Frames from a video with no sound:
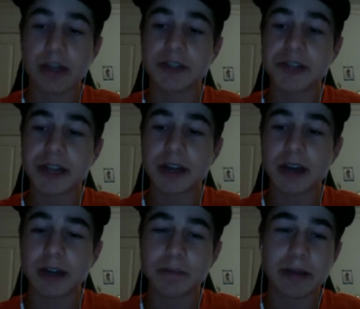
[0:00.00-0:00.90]
Right,
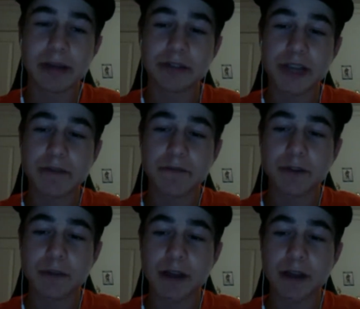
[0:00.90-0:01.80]
but Jacob
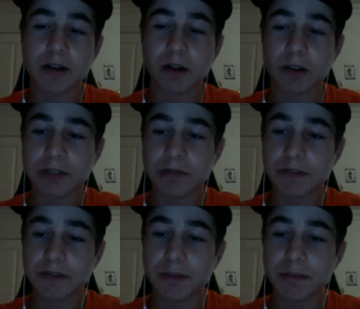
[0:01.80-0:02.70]
Forsbach Carlson
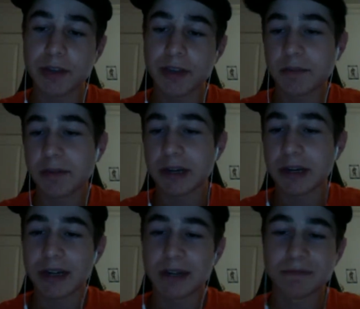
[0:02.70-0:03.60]
left them, but
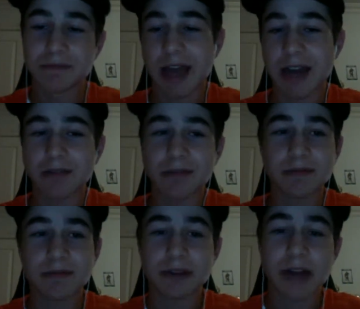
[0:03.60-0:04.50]

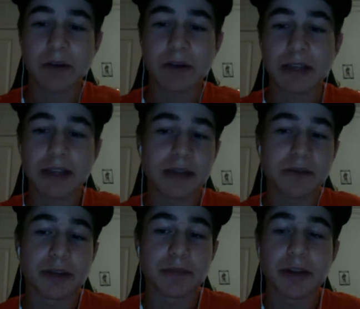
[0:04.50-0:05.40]
he's not a
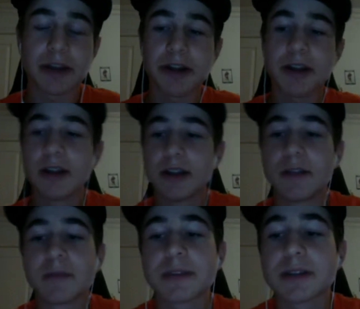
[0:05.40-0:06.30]
really good player.
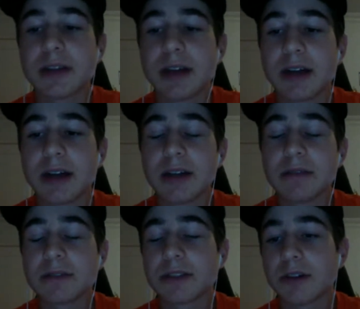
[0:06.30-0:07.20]
They're
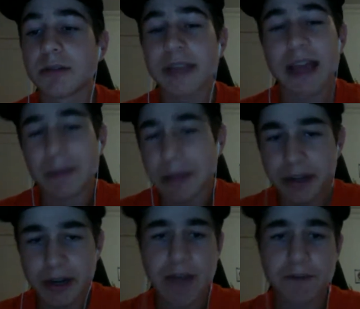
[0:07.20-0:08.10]

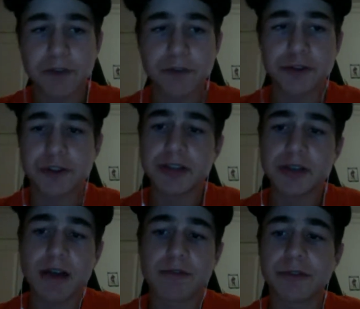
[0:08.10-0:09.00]
gonna have a good future. They
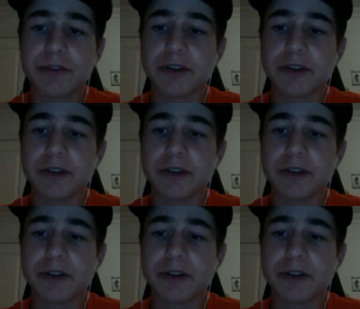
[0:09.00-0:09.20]
still have